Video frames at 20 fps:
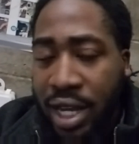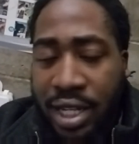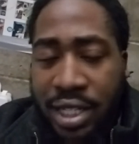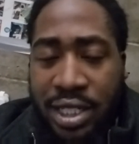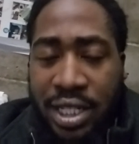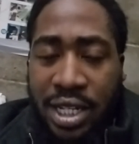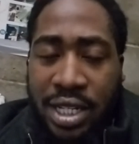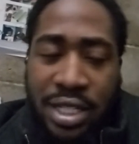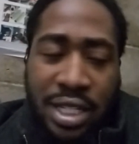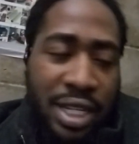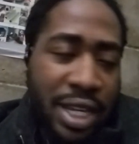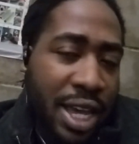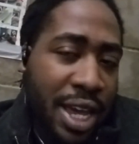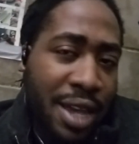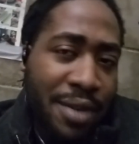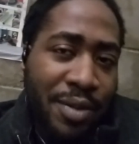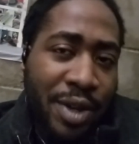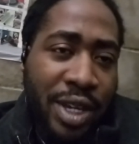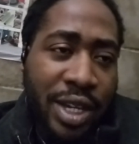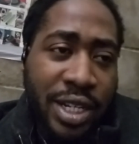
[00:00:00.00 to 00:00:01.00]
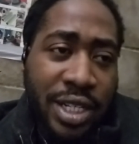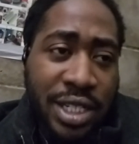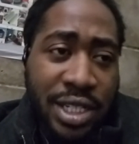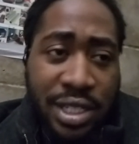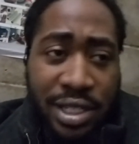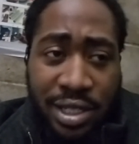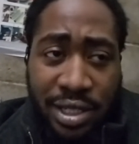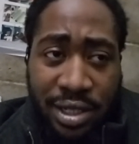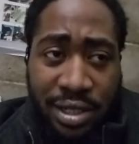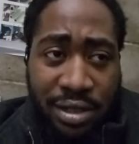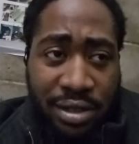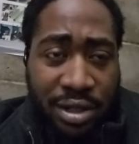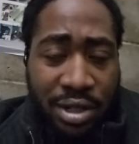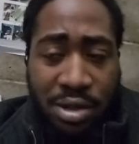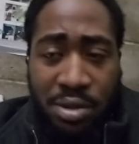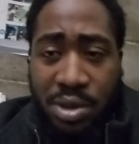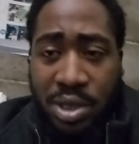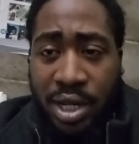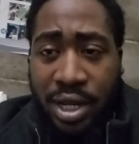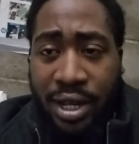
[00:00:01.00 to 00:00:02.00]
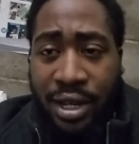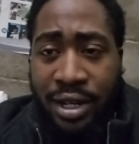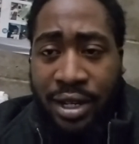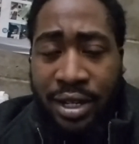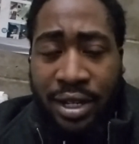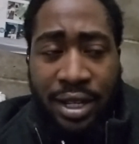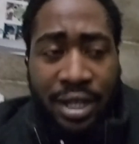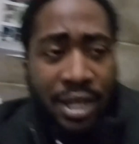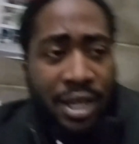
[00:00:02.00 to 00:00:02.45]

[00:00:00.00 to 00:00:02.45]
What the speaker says: I said, it's a game of inches. You know what I'm saying?